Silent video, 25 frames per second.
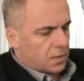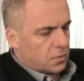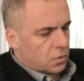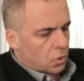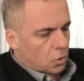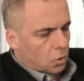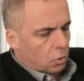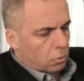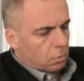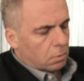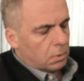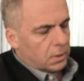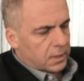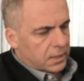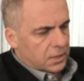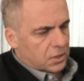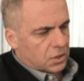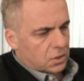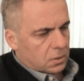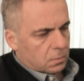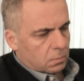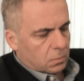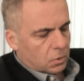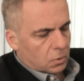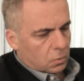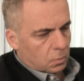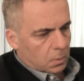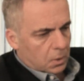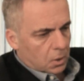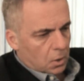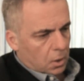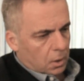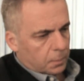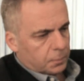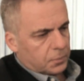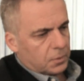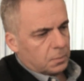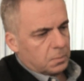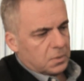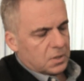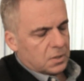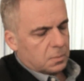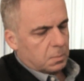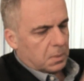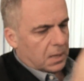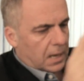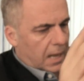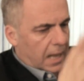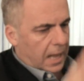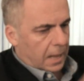The correlation between
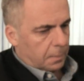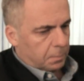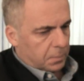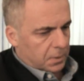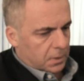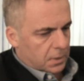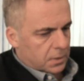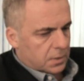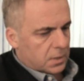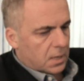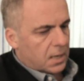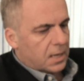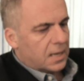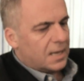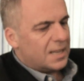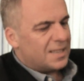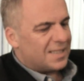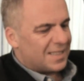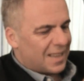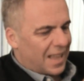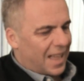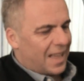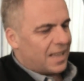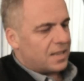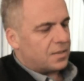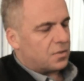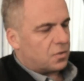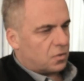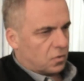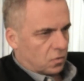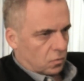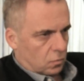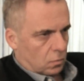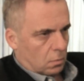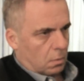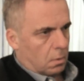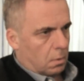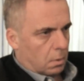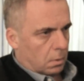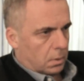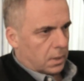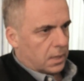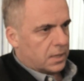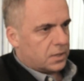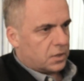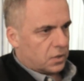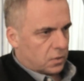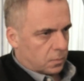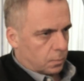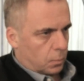optimism and happiness is as strong
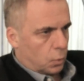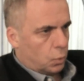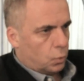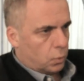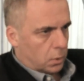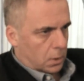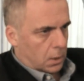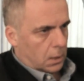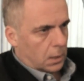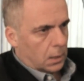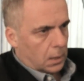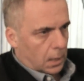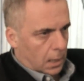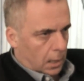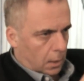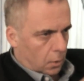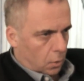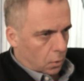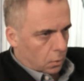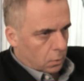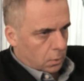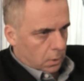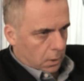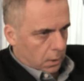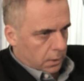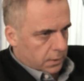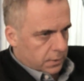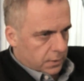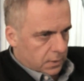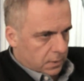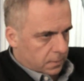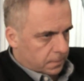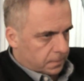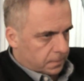as smoking and lung cancer.